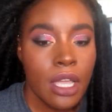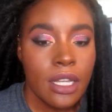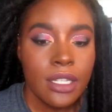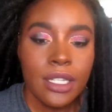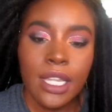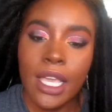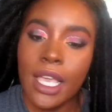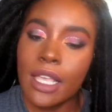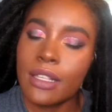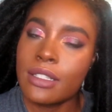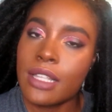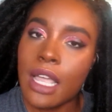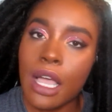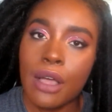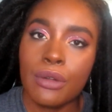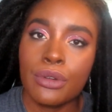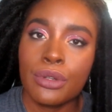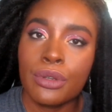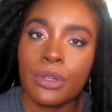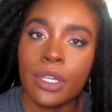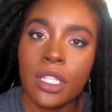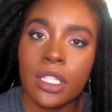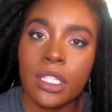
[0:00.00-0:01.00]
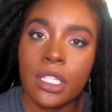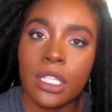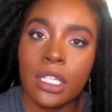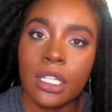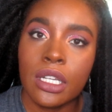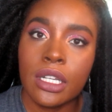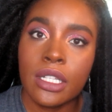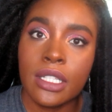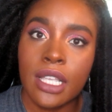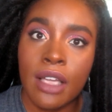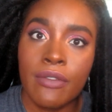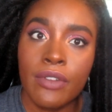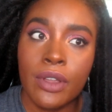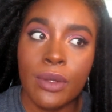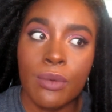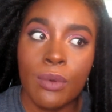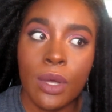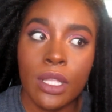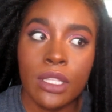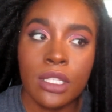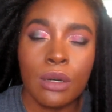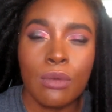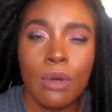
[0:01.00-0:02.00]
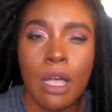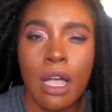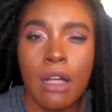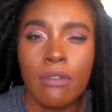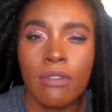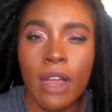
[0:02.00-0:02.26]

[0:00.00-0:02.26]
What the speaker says: test out new concealers every once in a while.